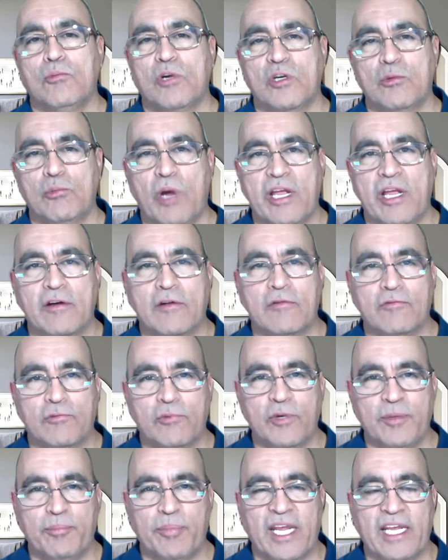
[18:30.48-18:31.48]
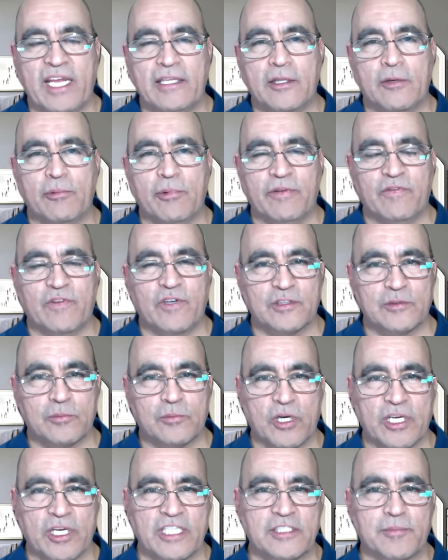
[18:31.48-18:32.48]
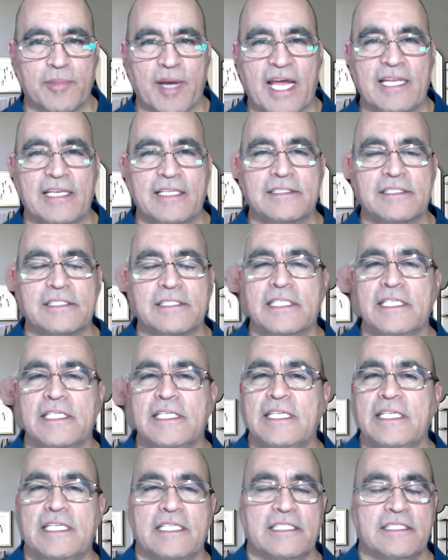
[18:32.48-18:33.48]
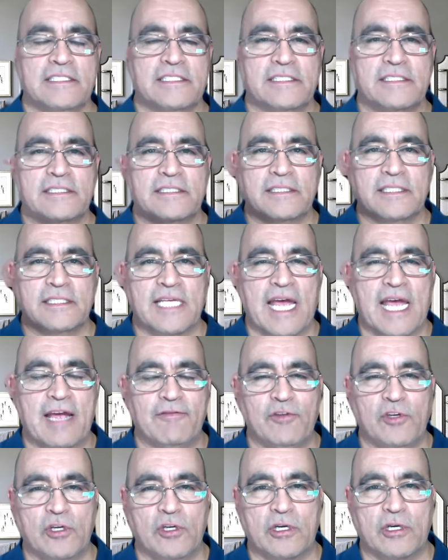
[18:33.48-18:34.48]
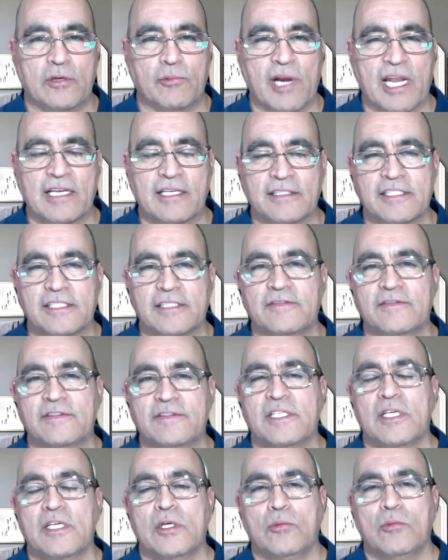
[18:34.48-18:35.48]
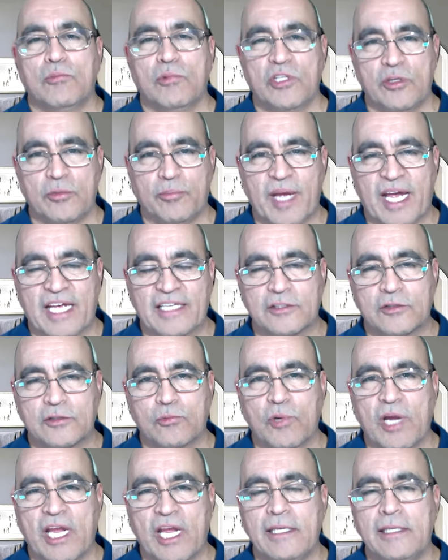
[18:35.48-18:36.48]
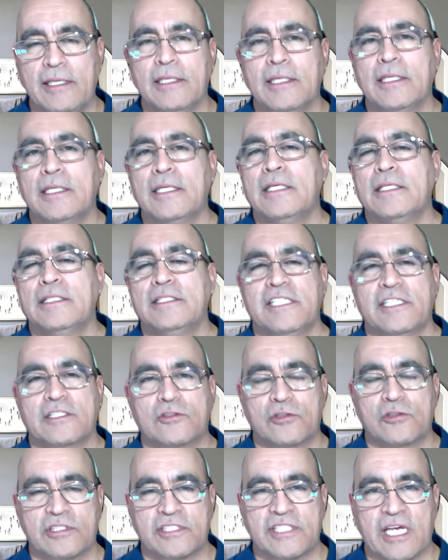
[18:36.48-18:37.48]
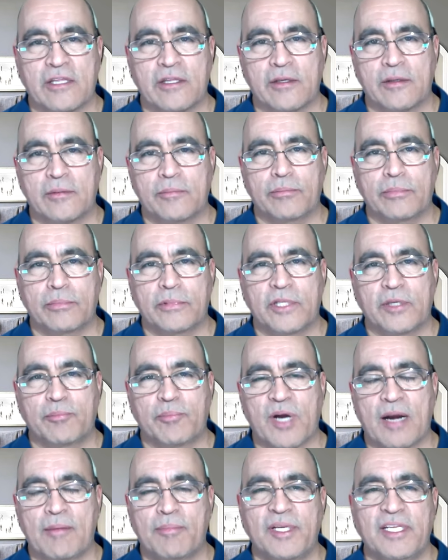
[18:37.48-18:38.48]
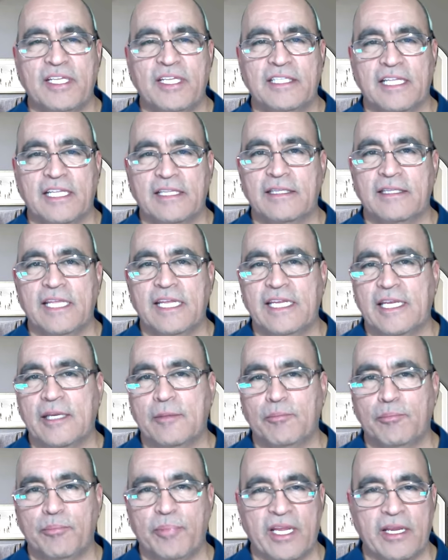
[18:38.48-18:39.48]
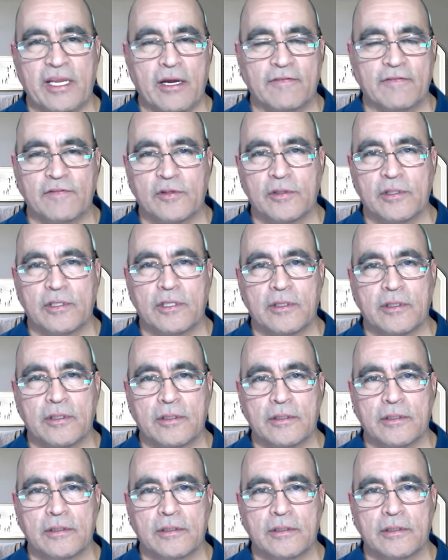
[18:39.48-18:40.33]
way of repaying the reverse mortgage balance is have your relatives, when you pass away, just to sell the property, and then they can pay off the